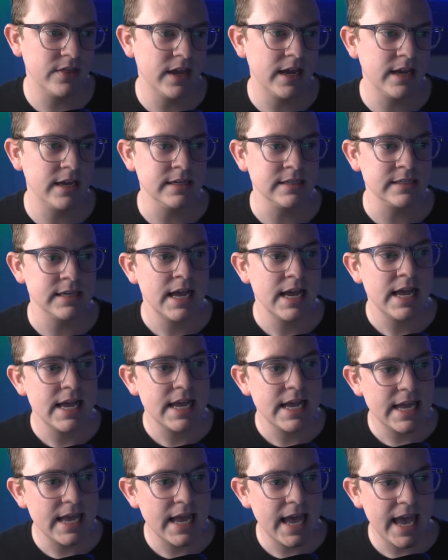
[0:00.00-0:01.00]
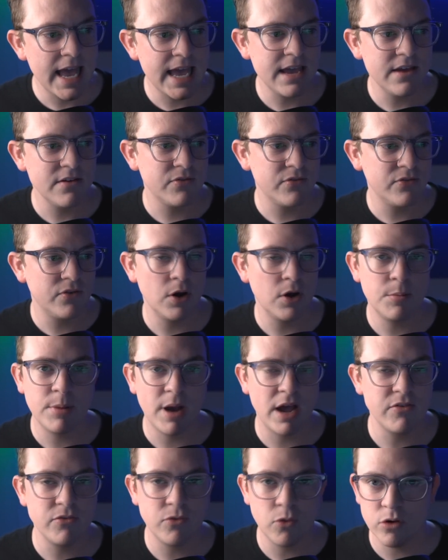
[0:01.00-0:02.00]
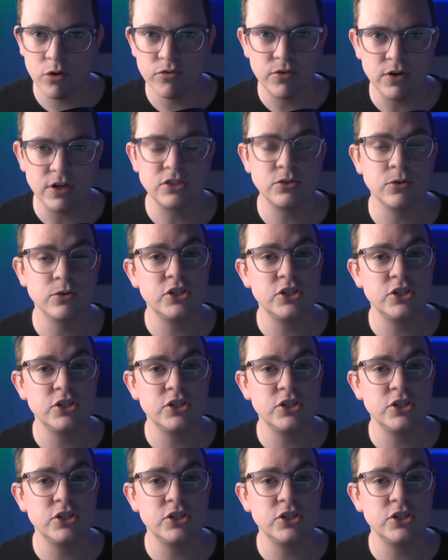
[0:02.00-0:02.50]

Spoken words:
that is 8 foot by 4 foot.